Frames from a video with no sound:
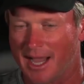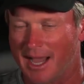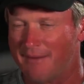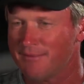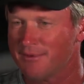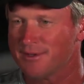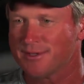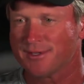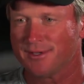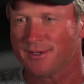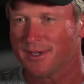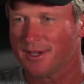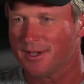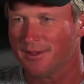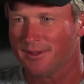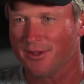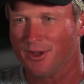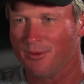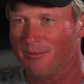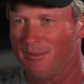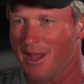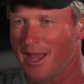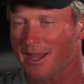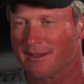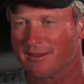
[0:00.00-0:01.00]
Obviously,
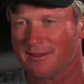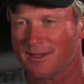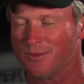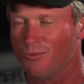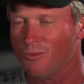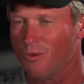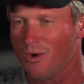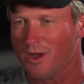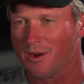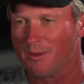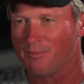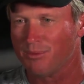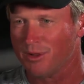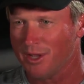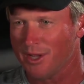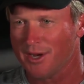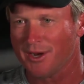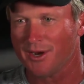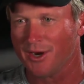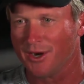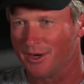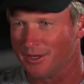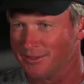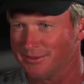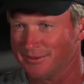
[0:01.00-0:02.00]
Khalil Mack didn't want to
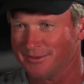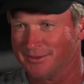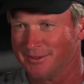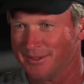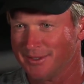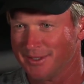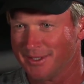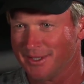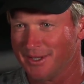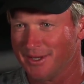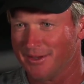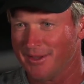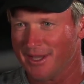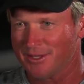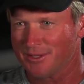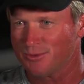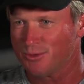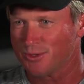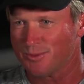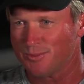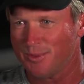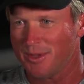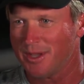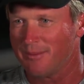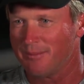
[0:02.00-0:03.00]
play here. You know,
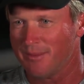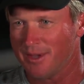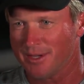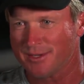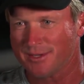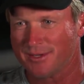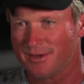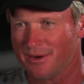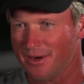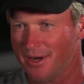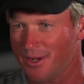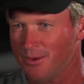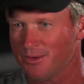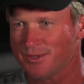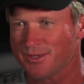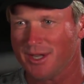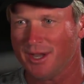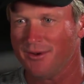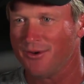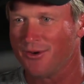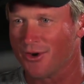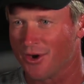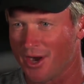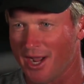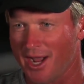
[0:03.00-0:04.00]
that's what's being missed here. He
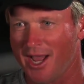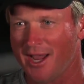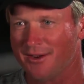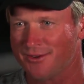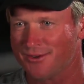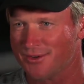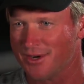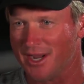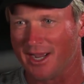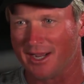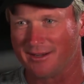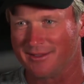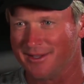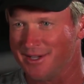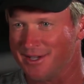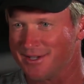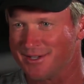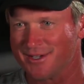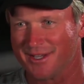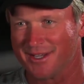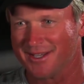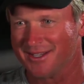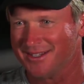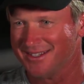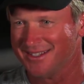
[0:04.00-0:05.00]
was under contract,
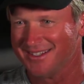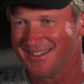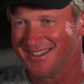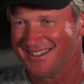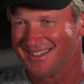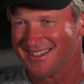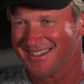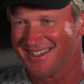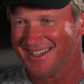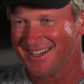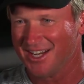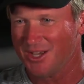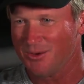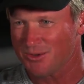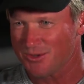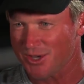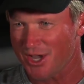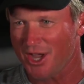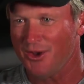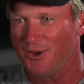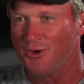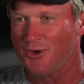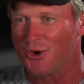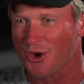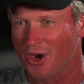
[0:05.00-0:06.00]
Lisa. You know, he
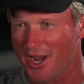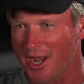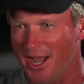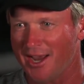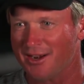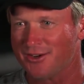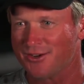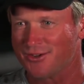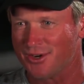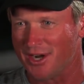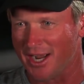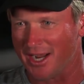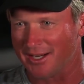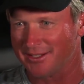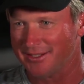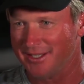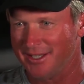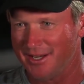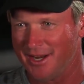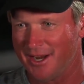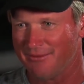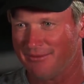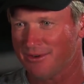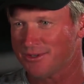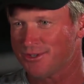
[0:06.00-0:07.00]
was under
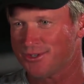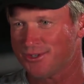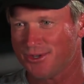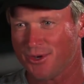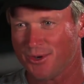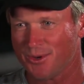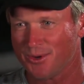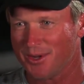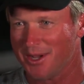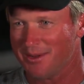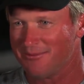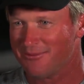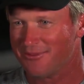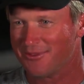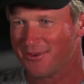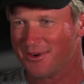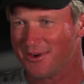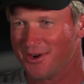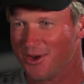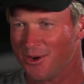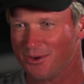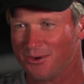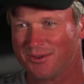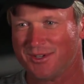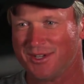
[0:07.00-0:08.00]
contract. He never showed up
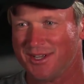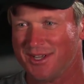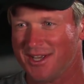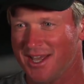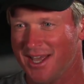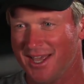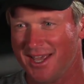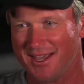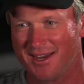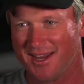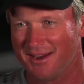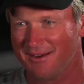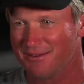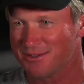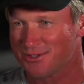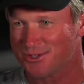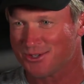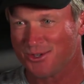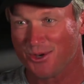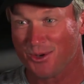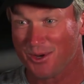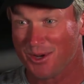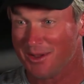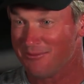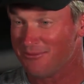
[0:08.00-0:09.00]
for an OTA. He never
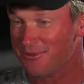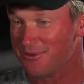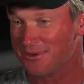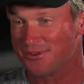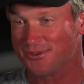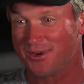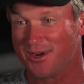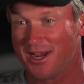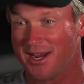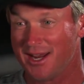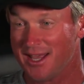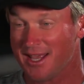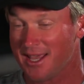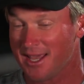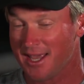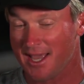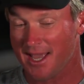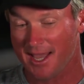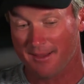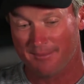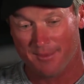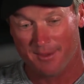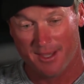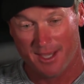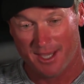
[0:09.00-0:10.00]
showed up for training
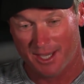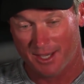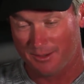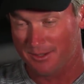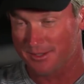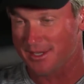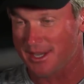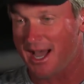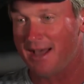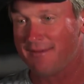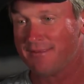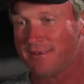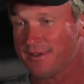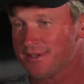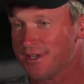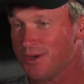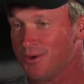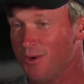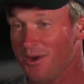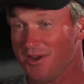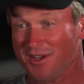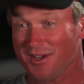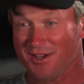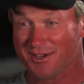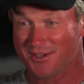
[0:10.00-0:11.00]
camp. And it was obvious
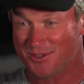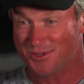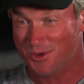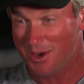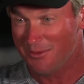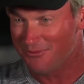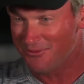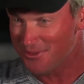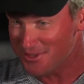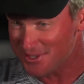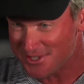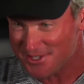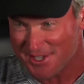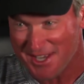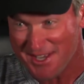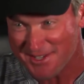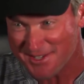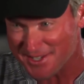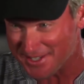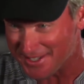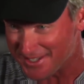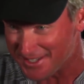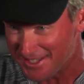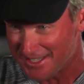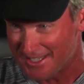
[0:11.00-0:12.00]
he wasn't going to show up for the
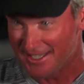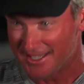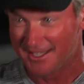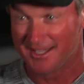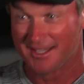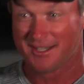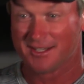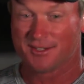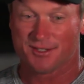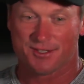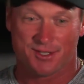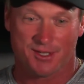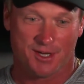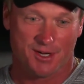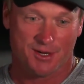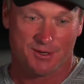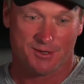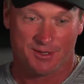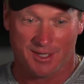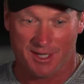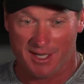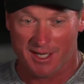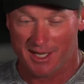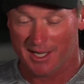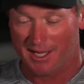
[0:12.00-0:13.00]
season.
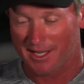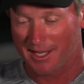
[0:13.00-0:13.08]
So,